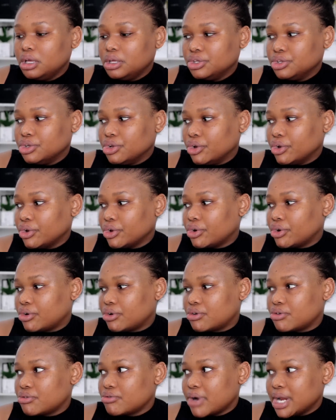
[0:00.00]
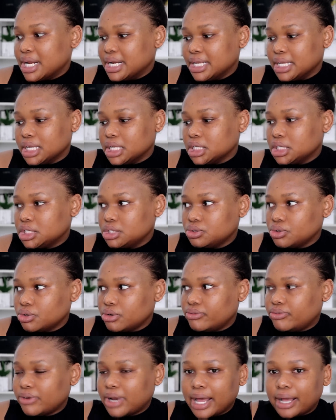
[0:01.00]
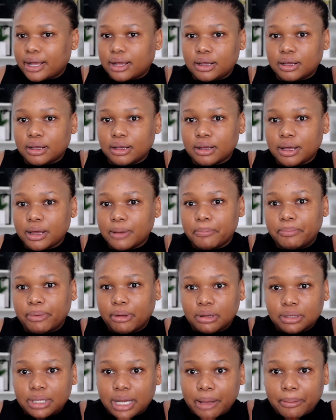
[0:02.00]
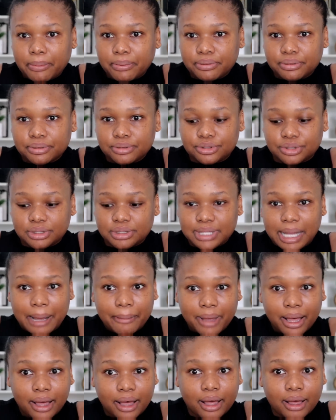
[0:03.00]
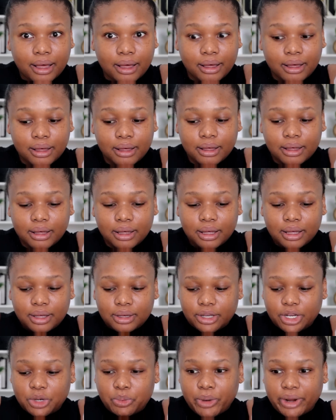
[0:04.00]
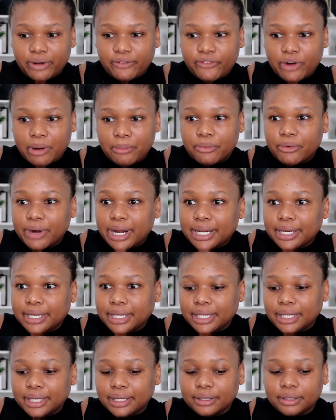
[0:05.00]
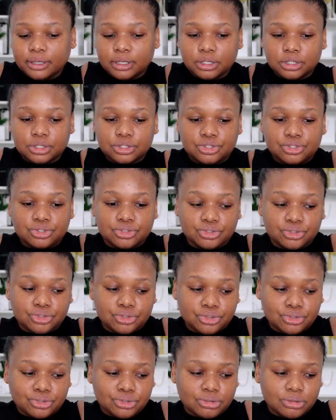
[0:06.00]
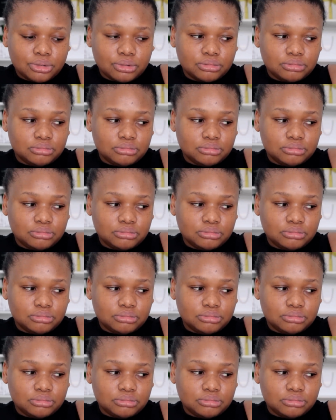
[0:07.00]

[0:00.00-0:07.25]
you know gradient sort of like build up to summer. It went from raining to